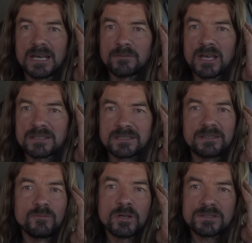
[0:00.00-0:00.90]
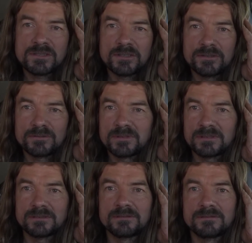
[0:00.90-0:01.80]
I'm not asking what to do,
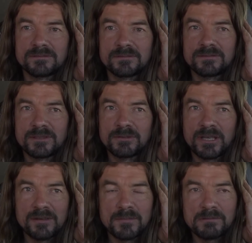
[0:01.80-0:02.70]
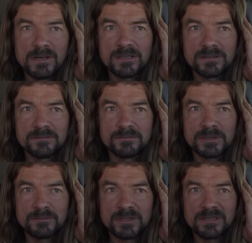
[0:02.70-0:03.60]
don't get me wrong,
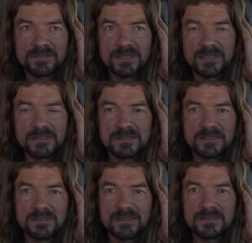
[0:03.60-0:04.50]
but I think it's a